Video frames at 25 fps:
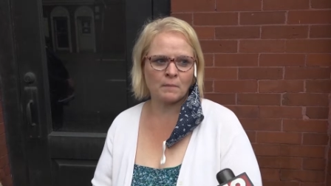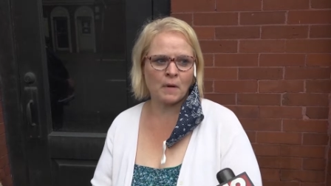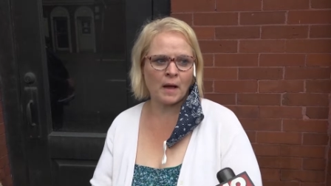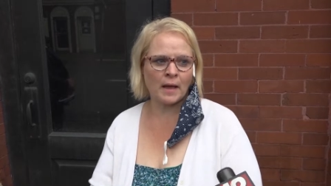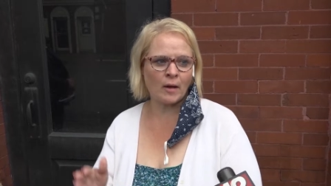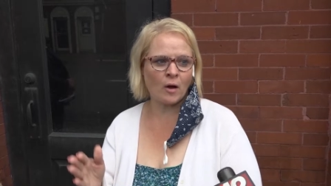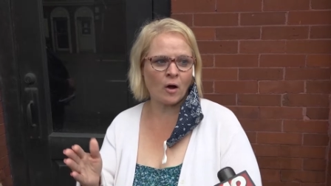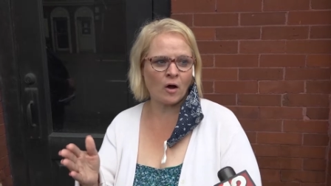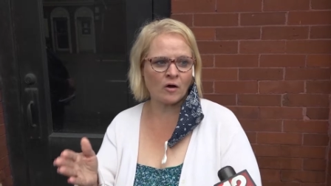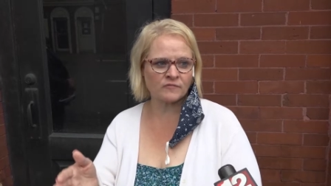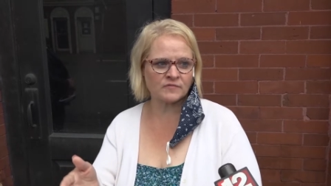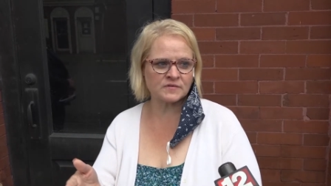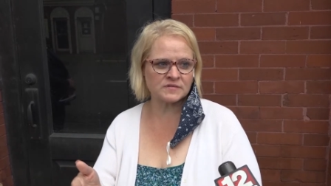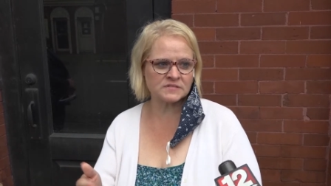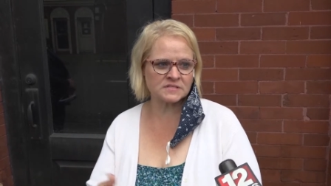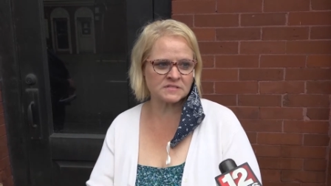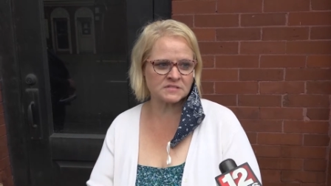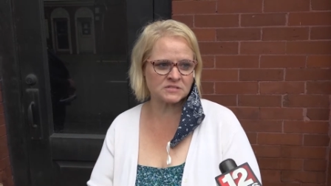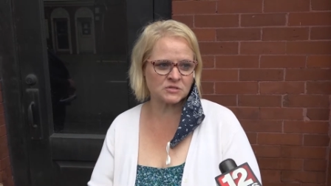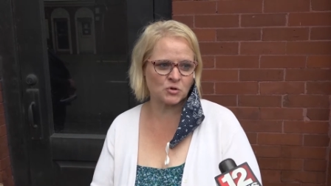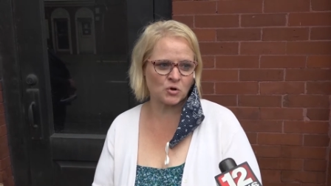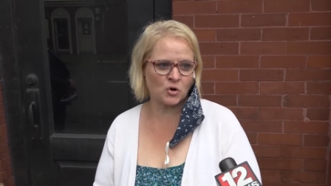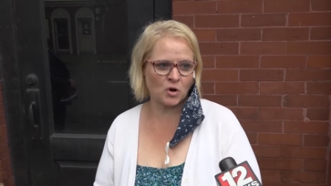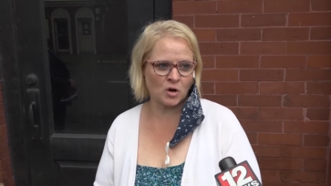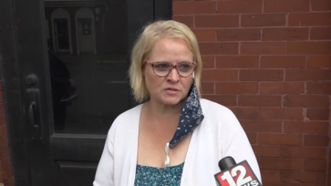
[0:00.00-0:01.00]
my office
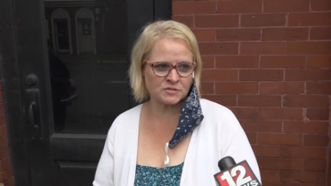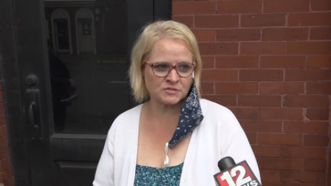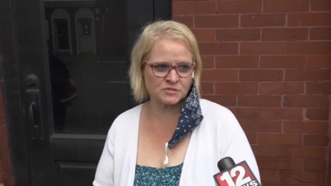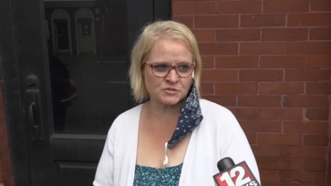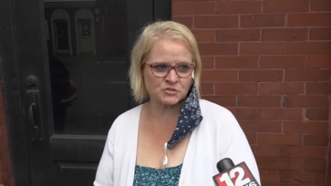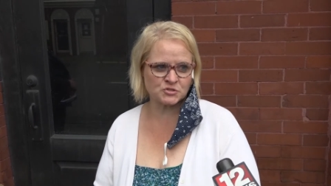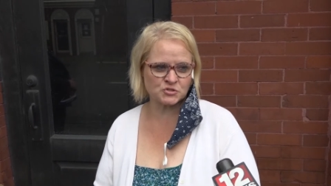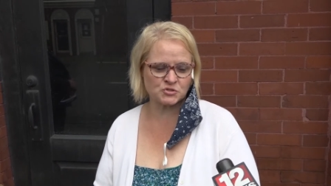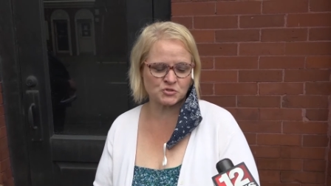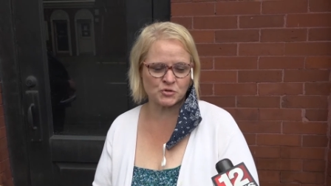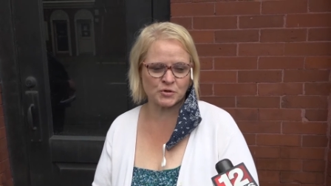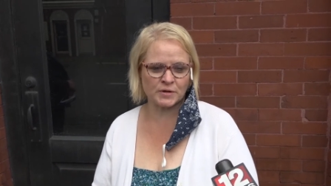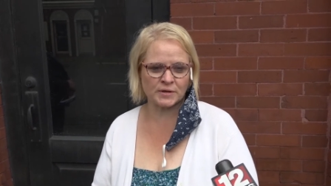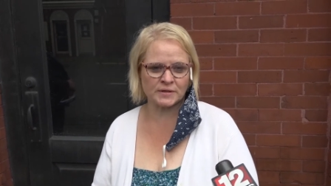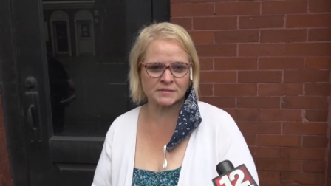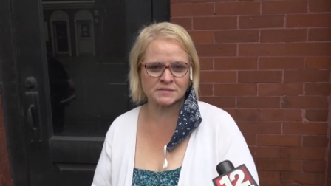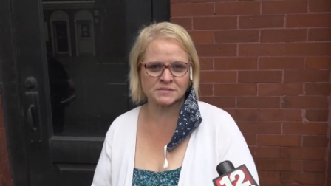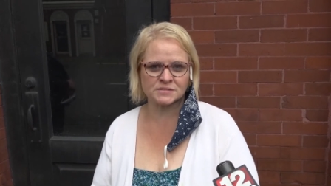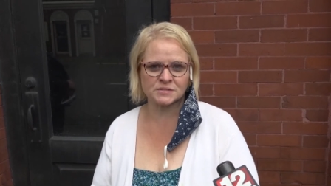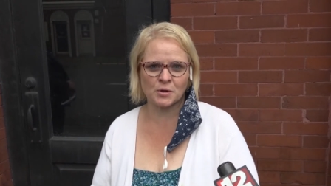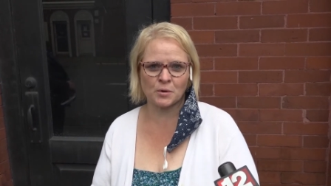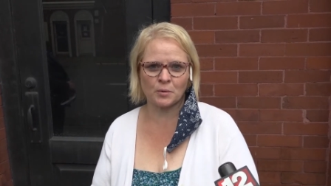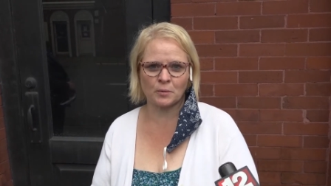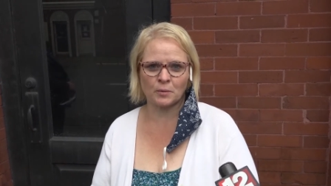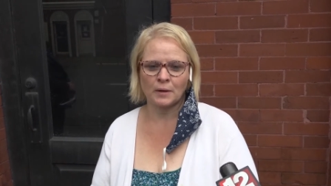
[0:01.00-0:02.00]
is across the street.
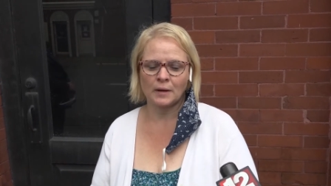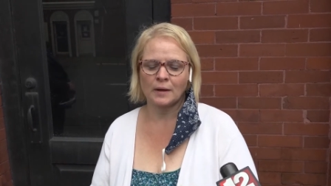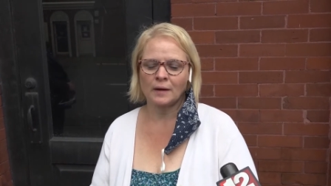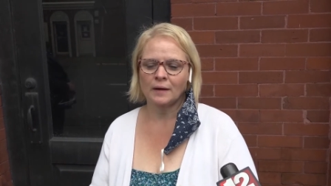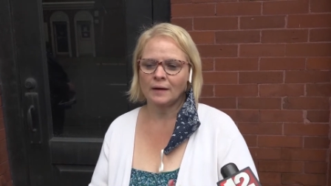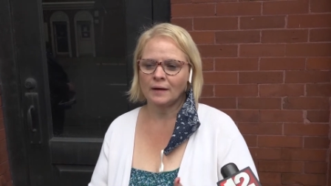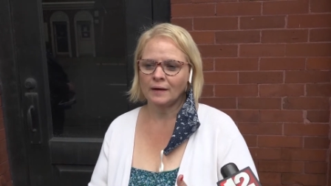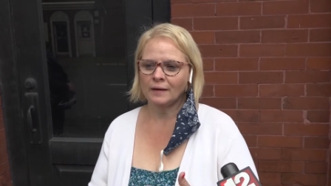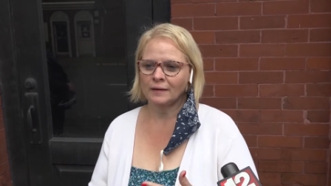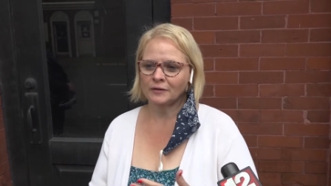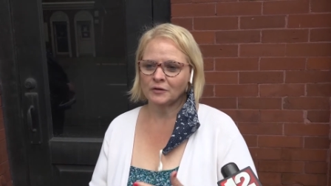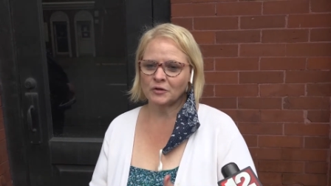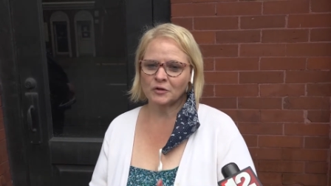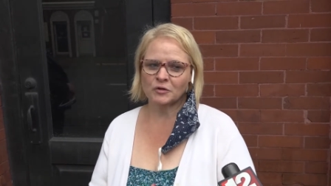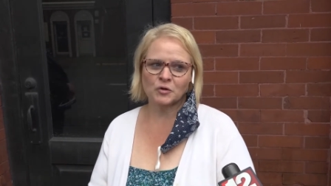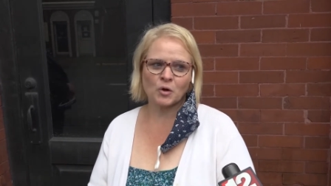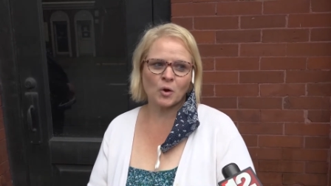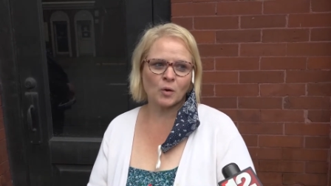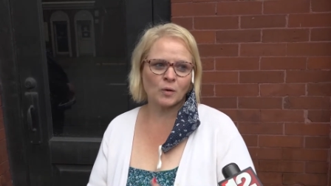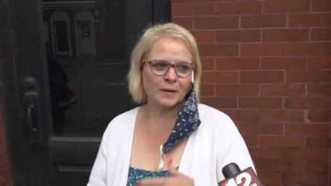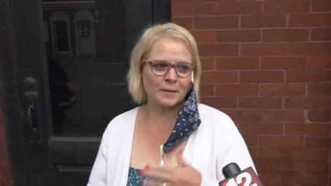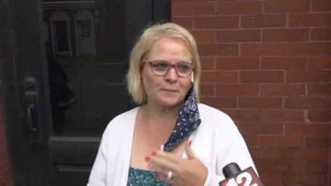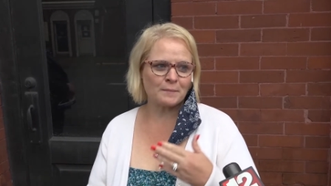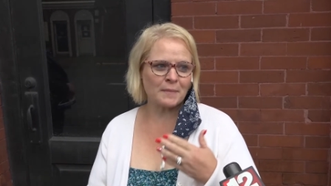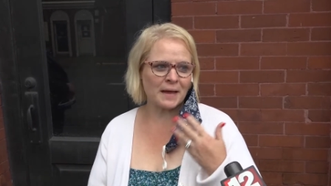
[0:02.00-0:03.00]
So you can
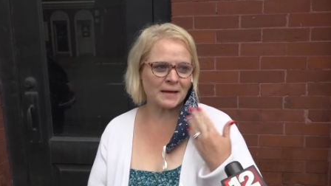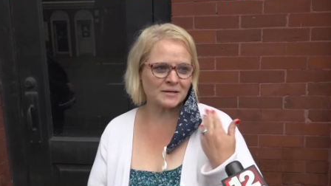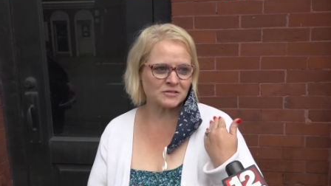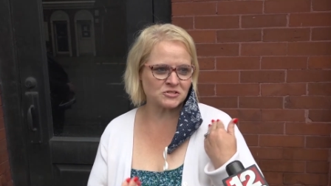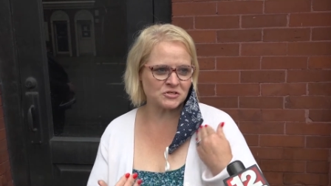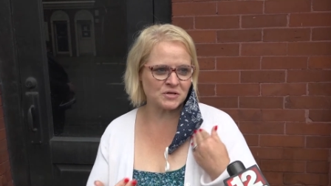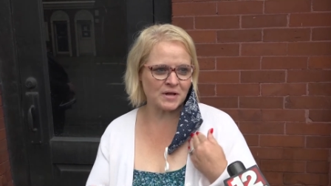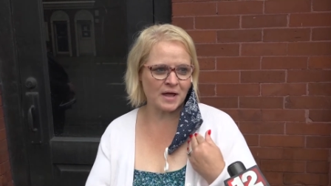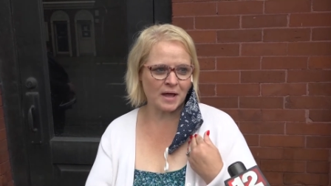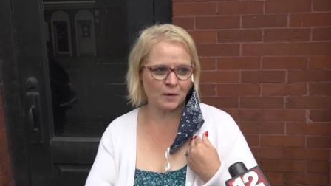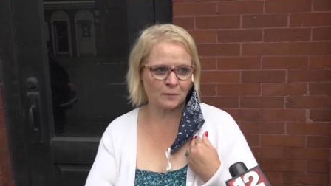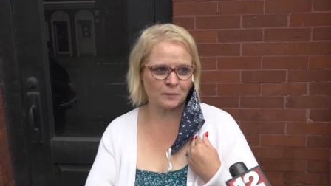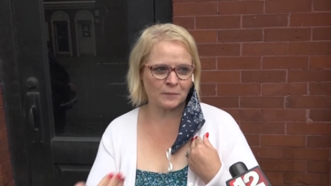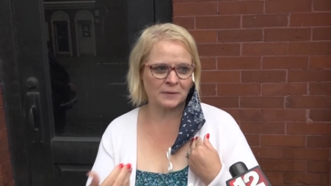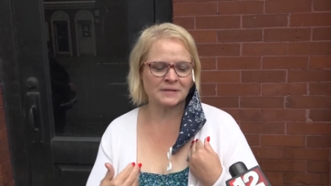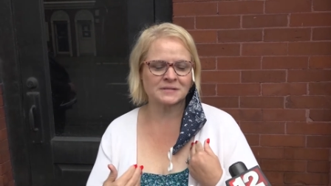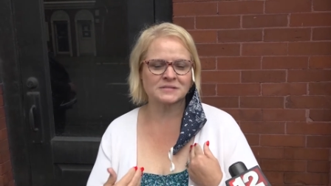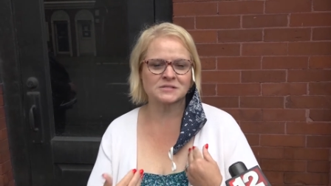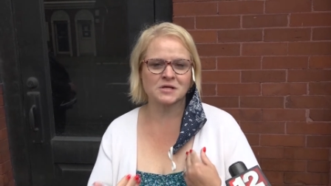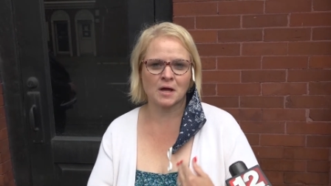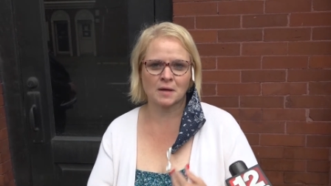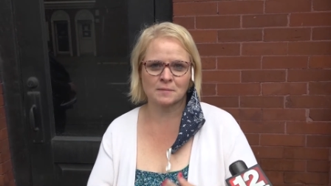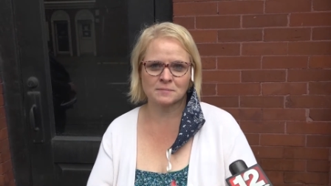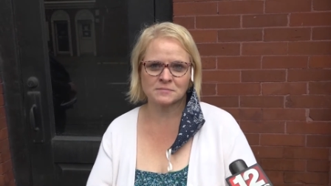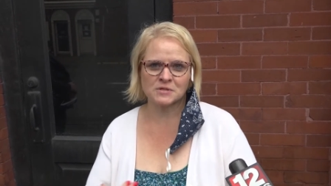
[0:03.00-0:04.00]
only imagine how many
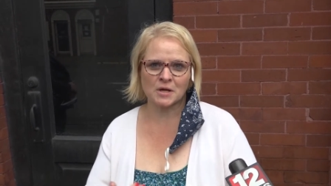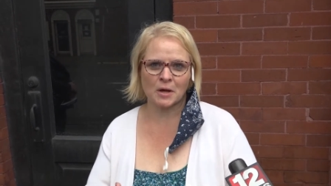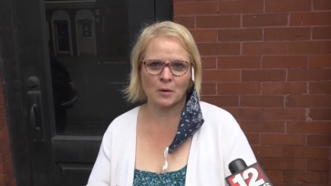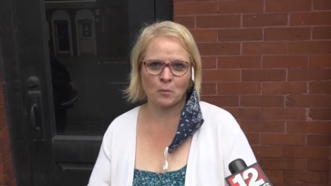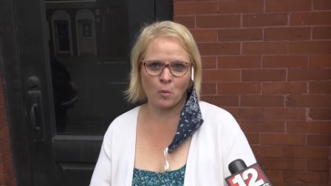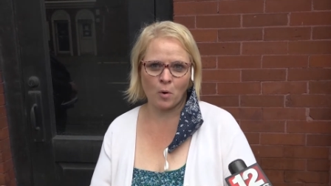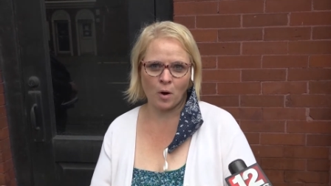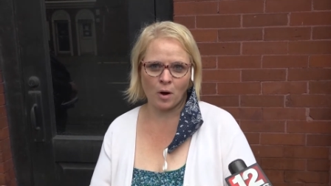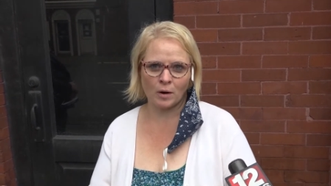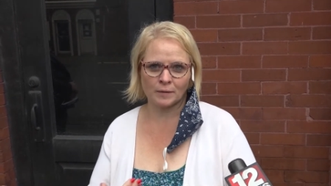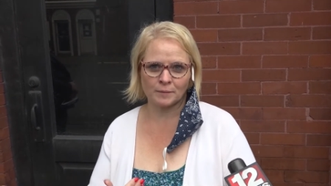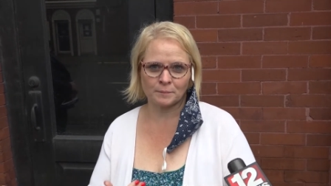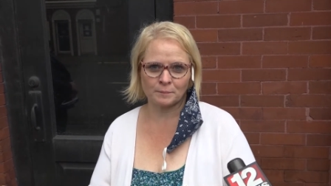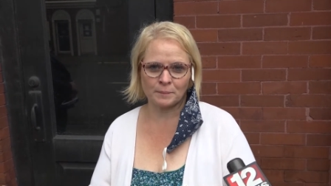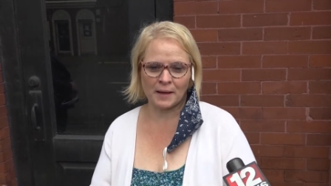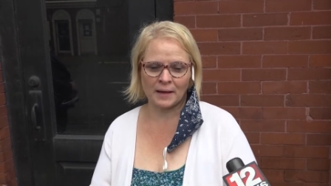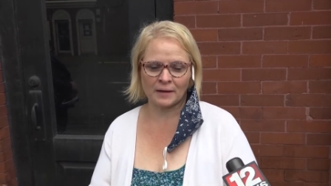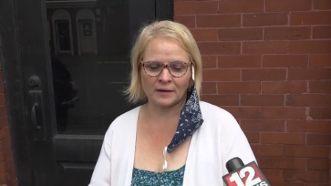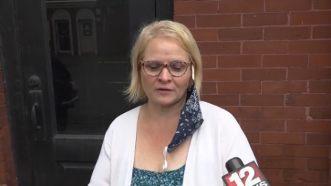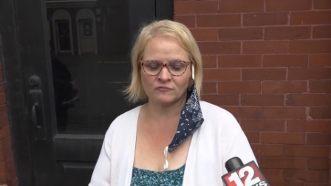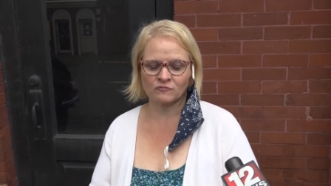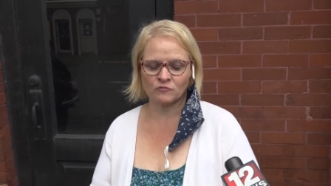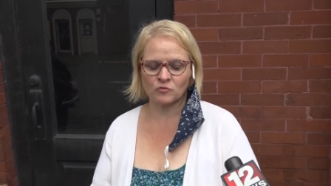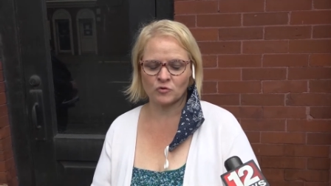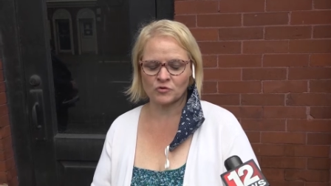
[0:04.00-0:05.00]
times I walk
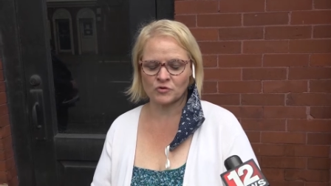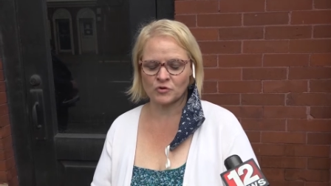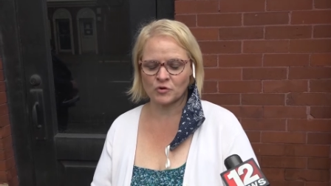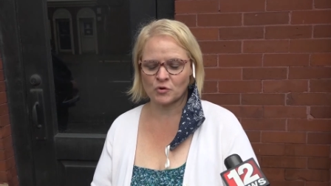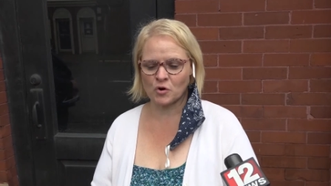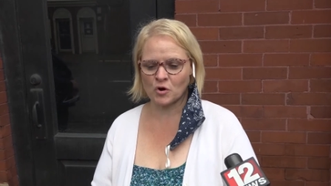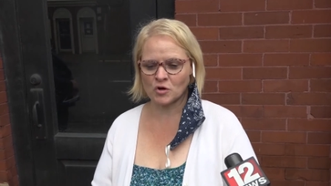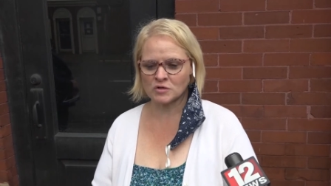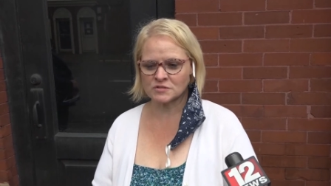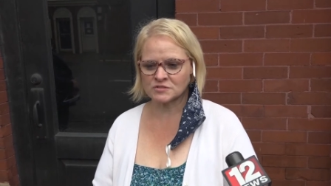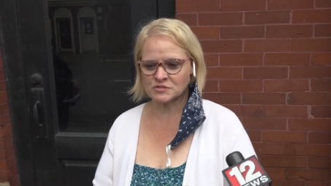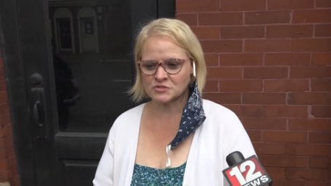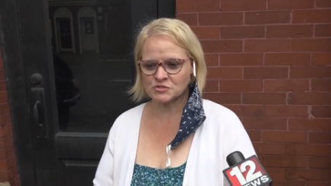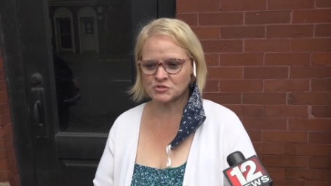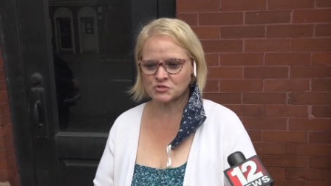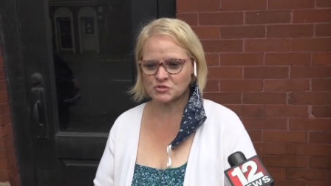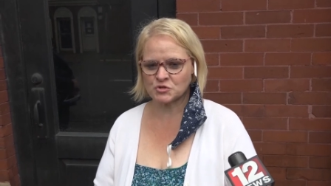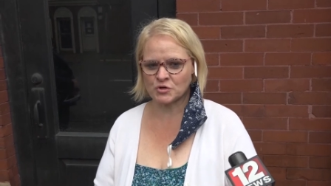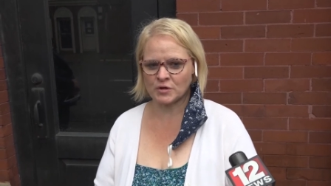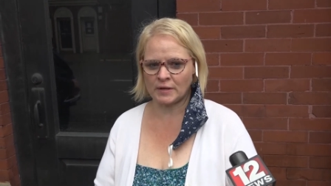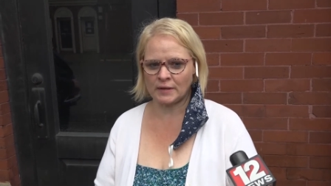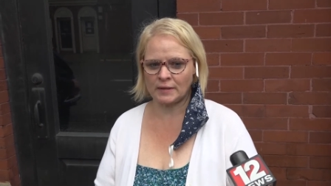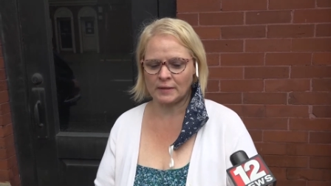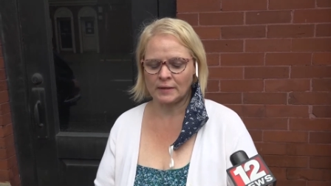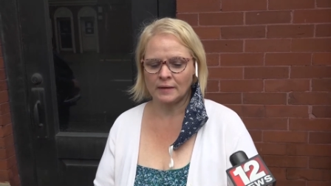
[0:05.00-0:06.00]
back and forth across the
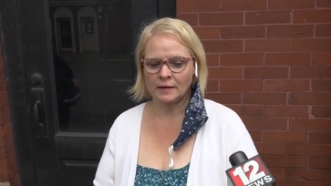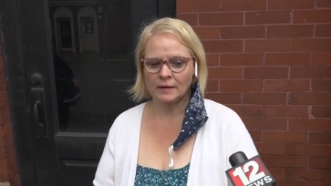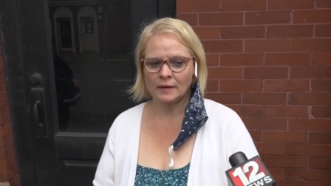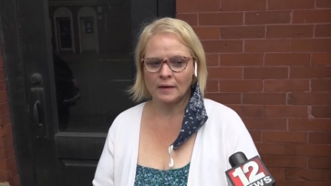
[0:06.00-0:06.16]
street.